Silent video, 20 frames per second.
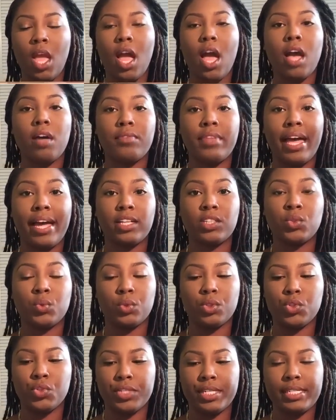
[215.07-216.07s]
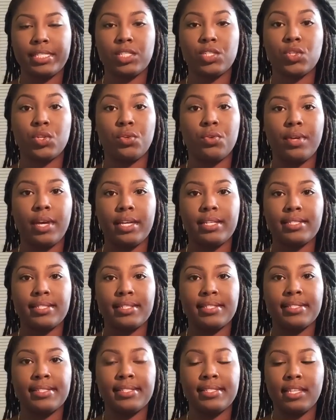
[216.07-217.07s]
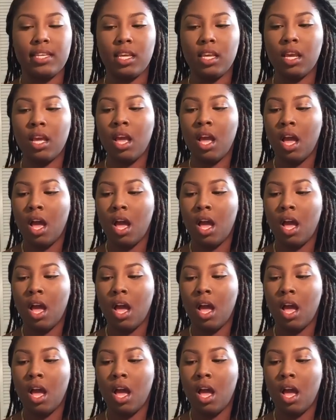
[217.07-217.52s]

of the actual dress so you guys can see.